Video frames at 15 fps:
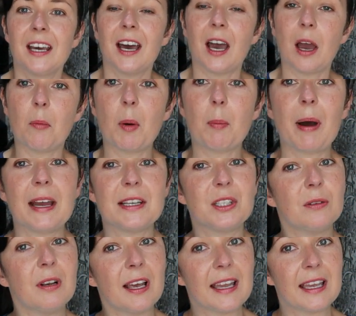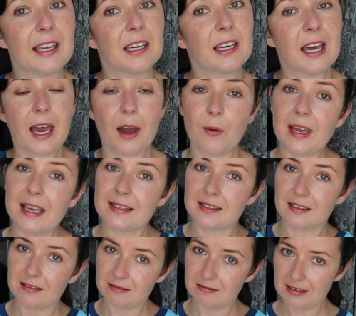But I do like how it
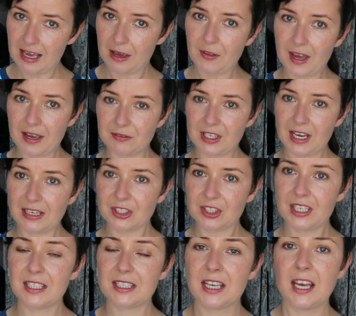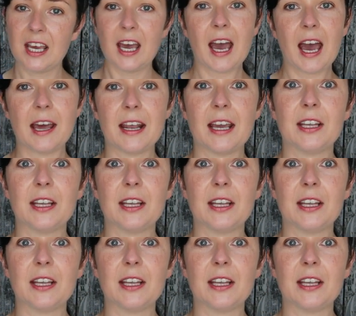is now that I've changed it, and